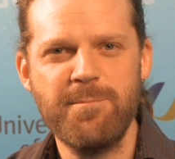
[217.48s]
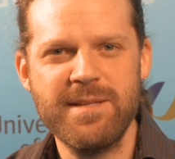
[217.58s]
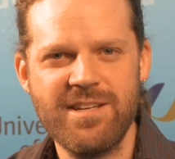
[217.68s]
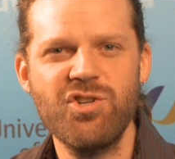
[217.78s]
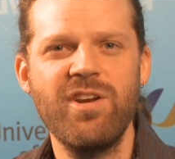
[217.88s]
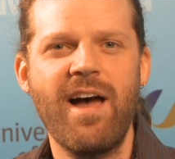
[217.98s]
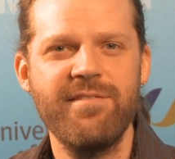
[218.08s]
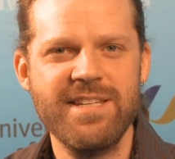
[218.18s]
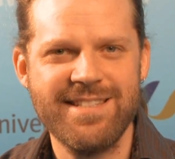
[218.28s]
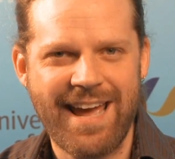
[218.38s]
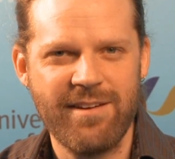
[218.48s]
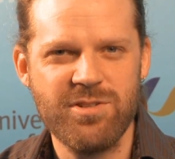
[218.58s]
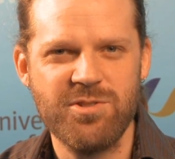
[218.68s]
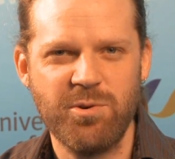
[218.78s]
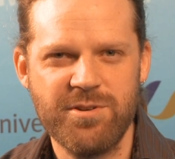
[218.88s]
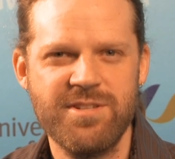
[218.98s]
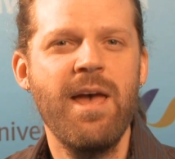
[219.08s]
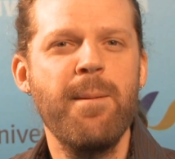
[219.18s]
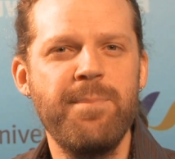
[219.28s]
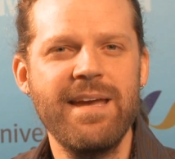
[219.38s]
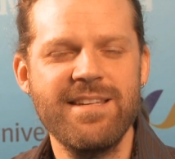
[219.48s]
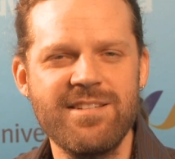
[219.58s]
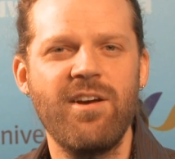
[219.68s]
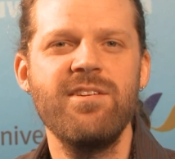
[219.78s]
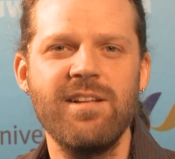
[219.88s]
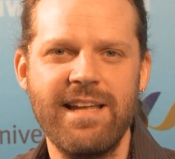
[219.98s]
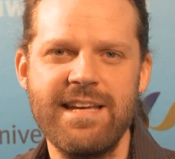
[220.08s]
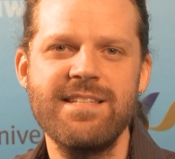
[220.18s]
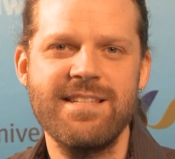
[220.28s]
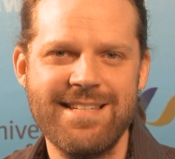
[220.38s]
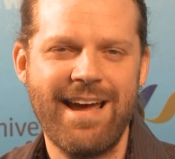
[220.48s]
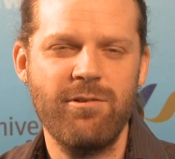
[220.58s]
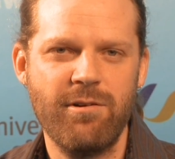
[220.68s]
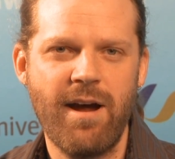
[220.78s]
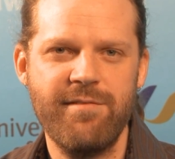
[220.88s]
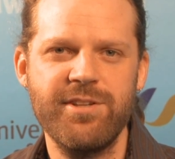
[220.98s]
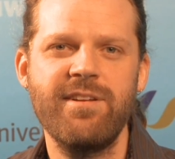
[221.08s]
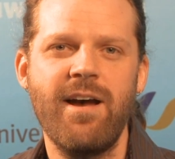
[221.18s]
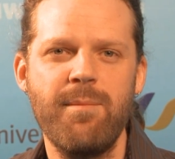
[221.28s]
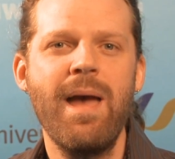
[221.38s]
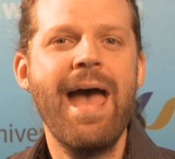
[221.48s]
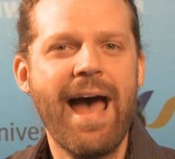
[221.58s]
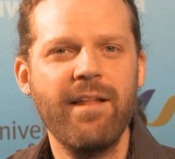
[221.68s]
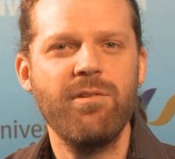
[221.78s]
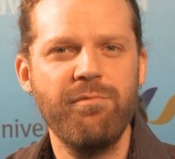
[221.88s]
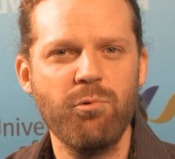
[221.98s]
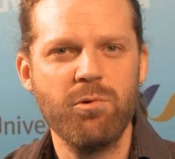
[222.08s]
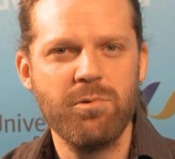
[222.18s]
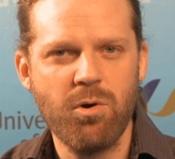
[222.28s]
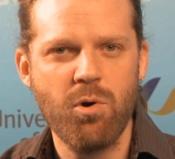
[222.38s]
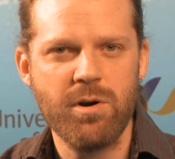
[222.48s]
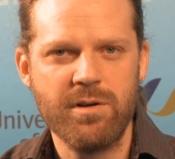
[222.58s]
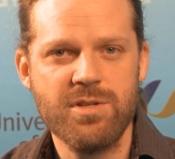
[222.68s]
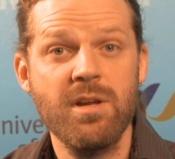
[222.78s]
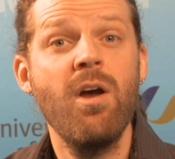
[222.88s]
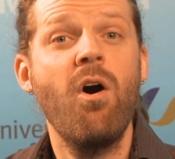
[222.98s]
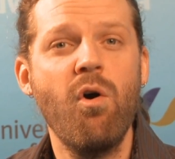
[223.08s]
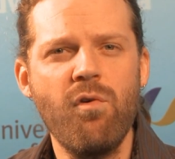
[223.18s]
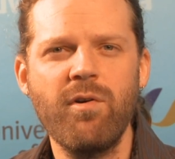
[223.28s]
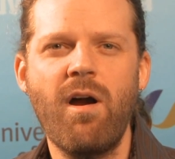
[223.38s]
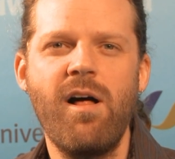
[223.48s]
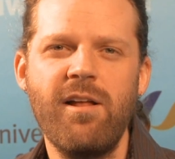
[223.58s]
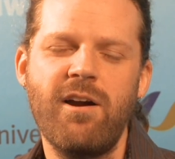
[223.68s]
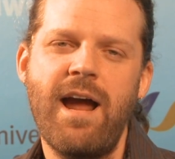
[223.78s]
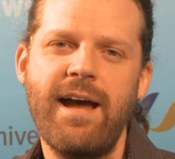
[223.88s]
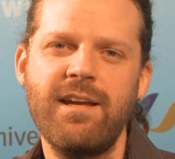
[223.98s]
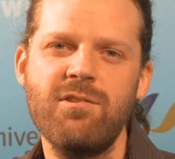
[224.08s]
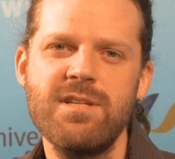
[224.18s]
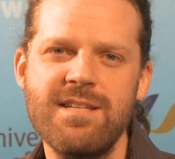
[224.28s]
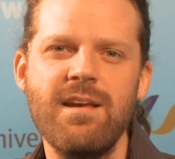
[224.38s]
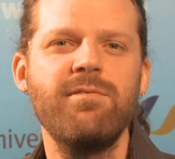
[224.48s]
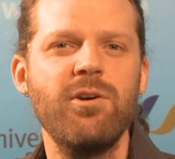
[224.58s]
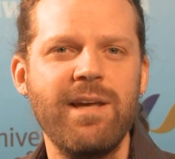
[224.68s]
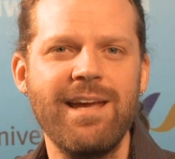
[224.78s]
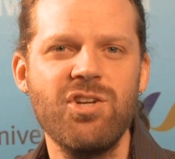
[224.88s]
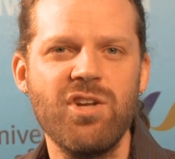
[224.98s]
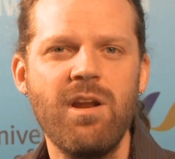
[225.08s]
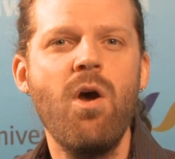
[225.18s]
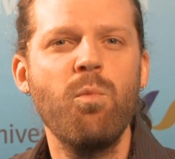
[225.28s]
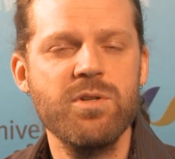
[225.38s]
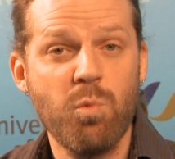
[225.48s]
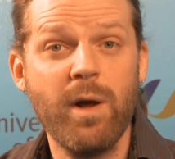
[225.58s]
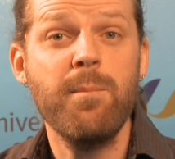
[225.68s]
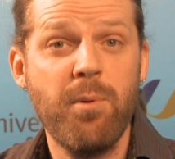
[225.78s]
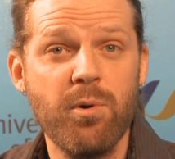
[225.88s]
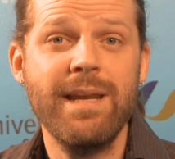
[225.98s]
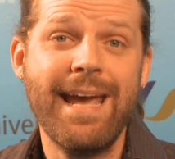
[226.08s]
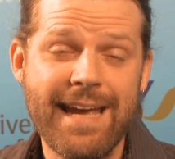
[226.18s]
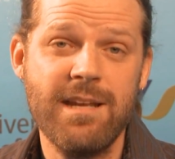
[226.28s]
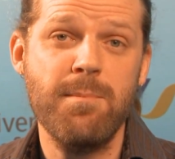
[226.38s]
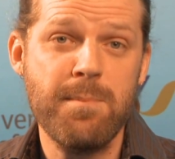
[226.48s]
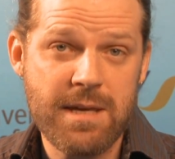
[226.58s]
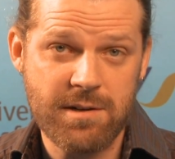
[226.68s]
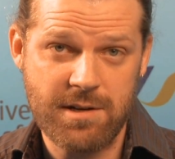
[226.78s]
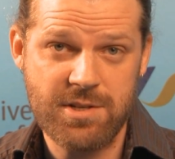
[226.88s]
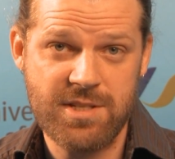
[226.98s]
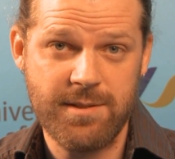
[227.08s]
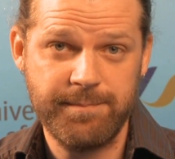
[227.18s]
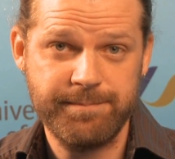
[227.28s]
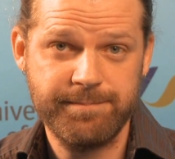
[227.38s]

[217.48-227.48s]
the position of a sound source based on delays in sound arrival time at the 4 recorders. Overall, our accuracy of location was 1.8 meters.